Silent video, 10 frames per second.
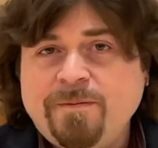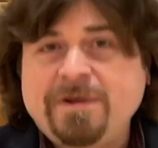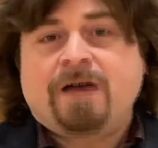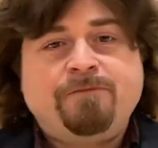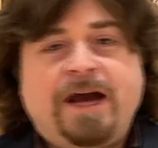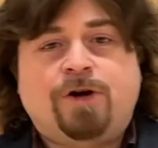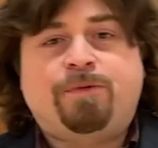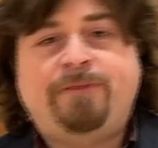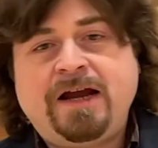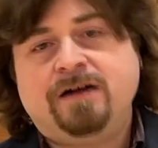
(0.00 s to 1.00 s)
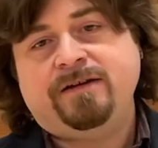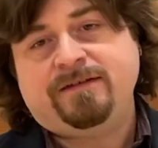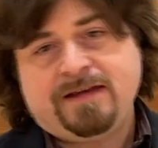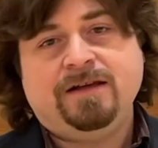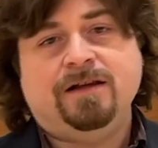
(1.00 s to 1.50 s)
become better prepared to
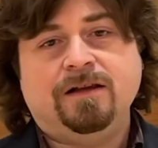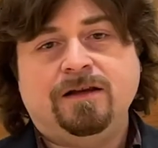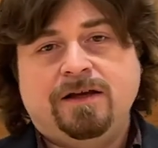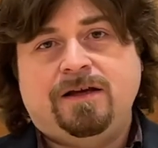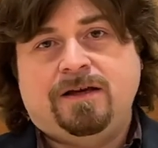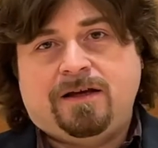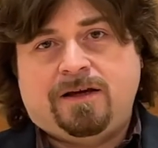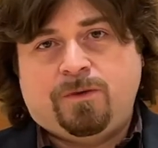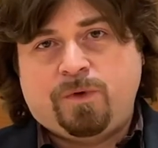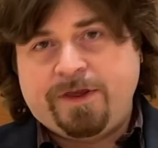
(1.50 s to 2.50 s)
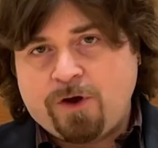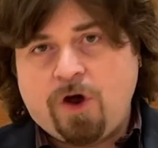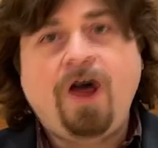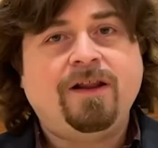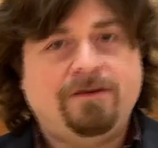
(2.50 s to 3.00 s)
deal with
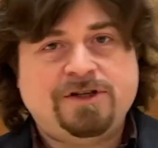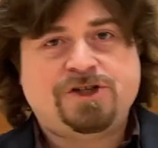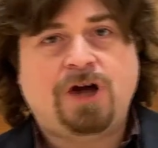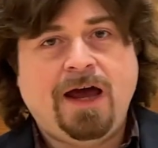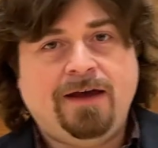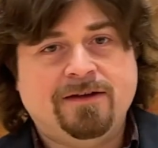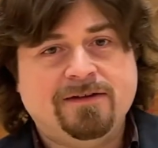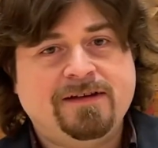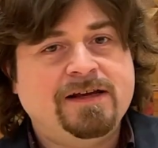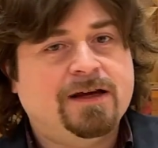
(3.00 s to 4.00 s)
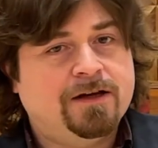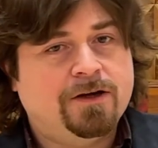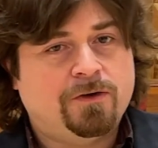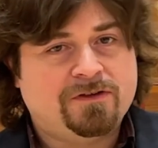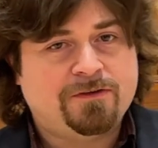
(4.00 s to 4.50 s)
all of the trials and the
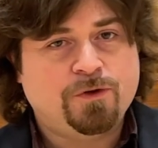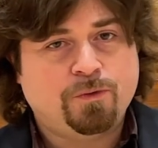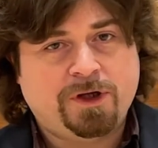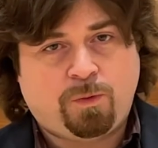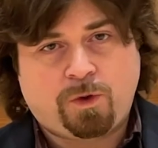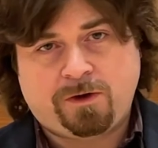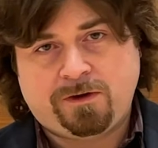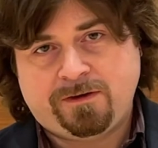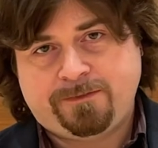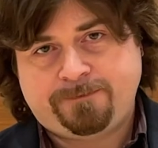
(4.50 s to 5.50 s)
unknowns of the real world.